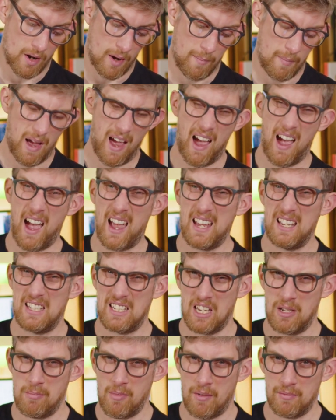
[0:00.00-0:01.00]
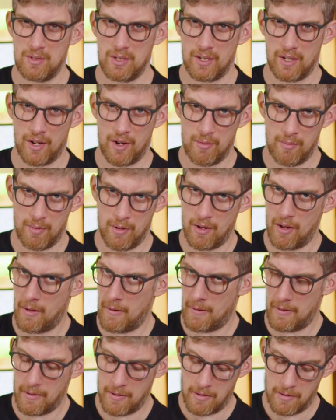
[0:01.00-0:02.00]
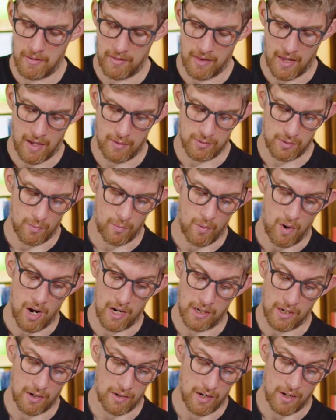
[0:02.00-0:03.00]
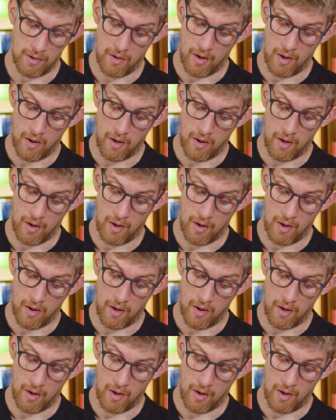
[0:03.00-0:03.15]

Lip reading: about 18 months ago, but that was a while ago now.